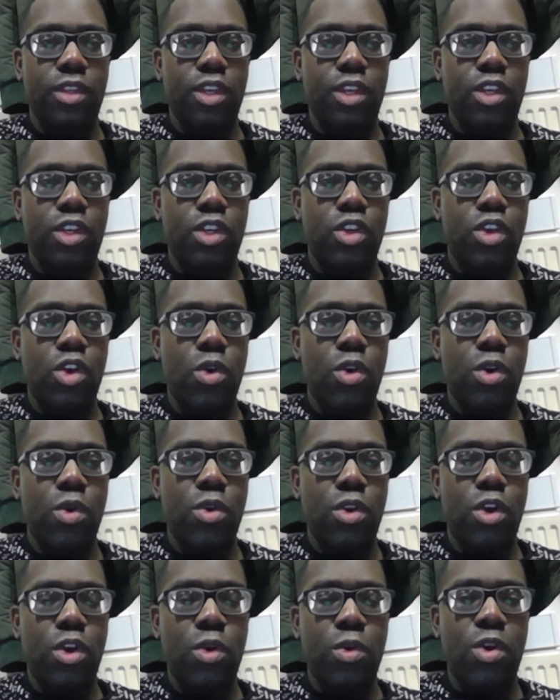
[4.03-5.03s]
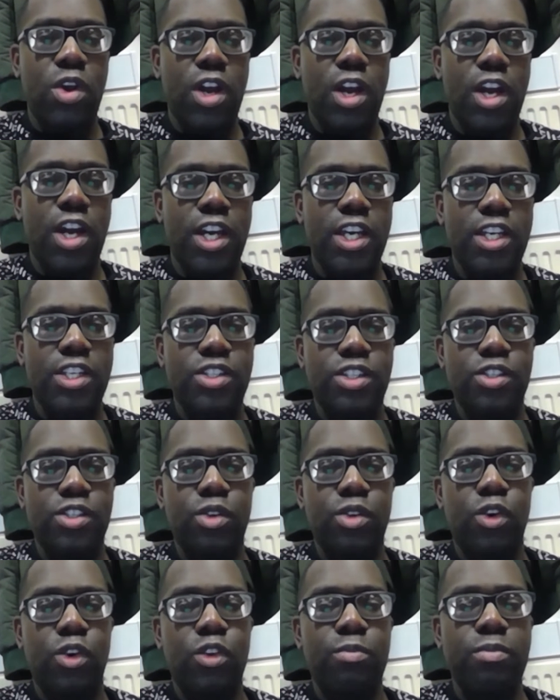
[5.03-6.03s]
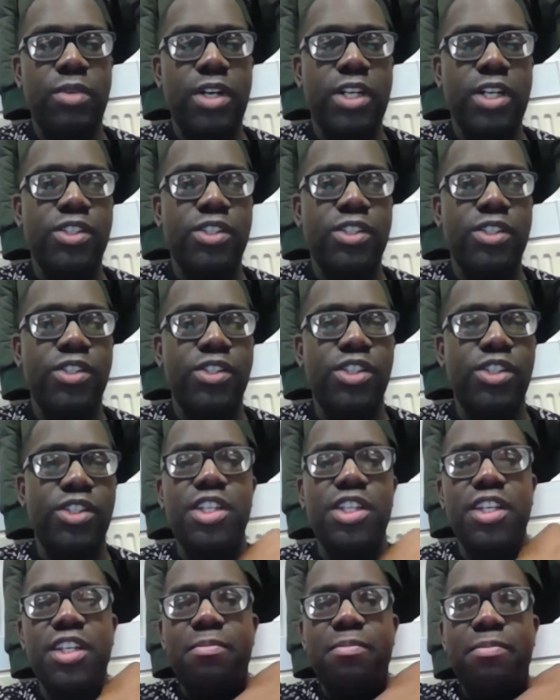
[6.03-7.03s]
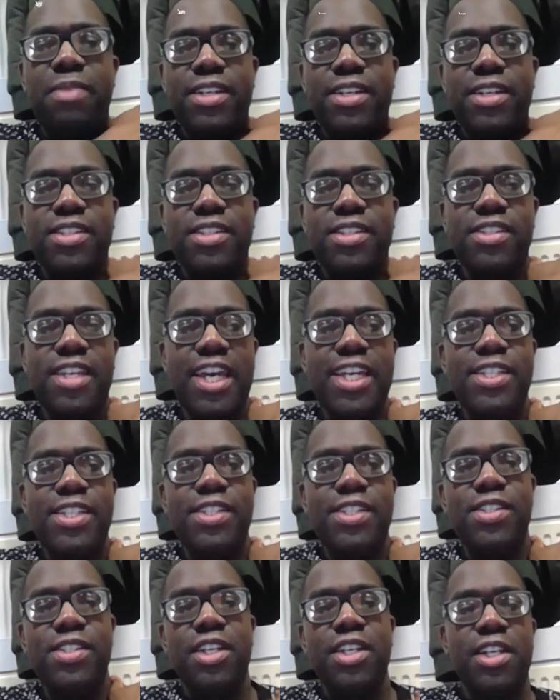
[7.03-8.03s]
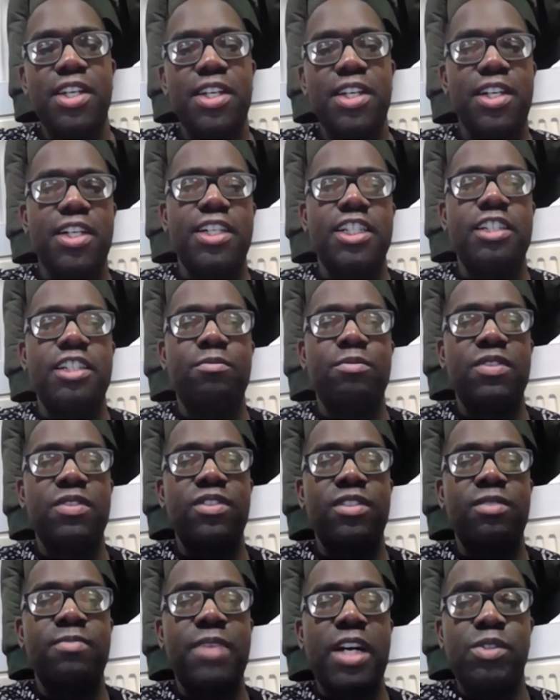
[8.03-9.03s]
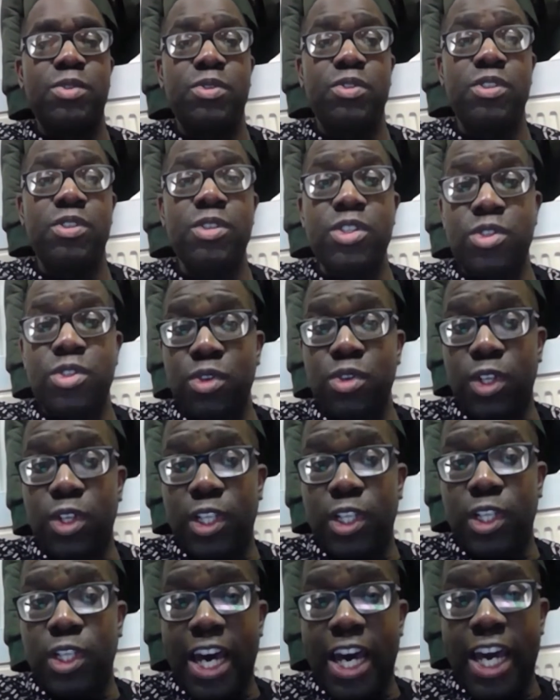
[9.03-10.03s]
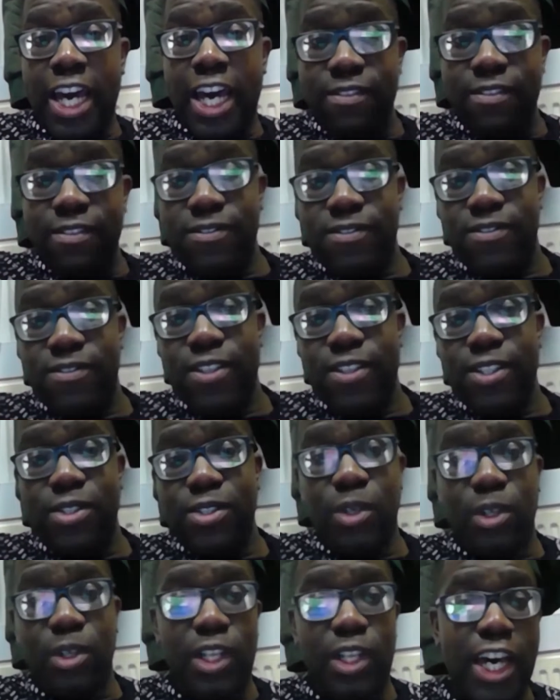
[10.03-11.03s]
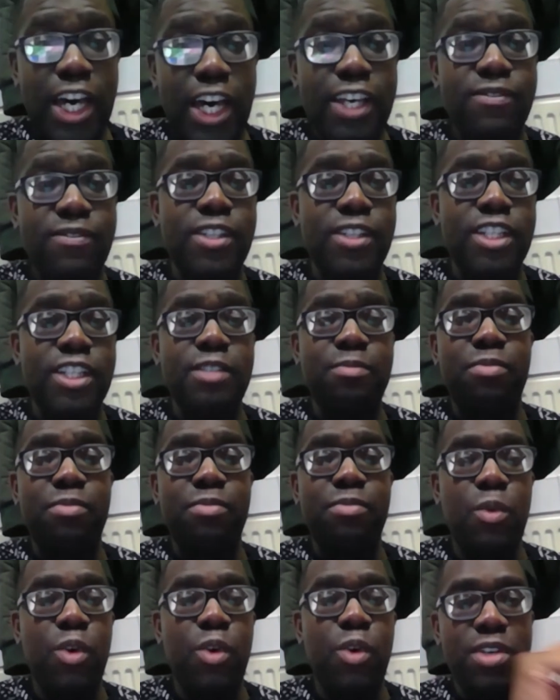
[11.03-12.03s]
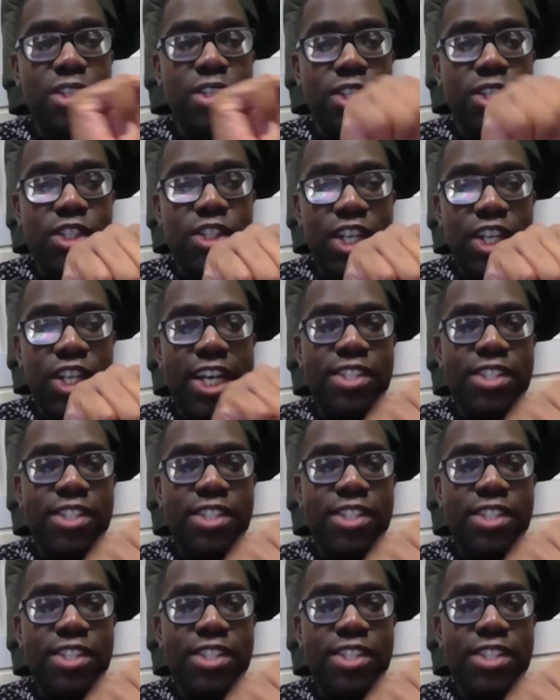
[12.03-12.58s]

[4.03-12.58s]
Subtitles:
Yo, guys, it is Old Man Chi here, back again with a match for you. It's not live, but I will be in the chat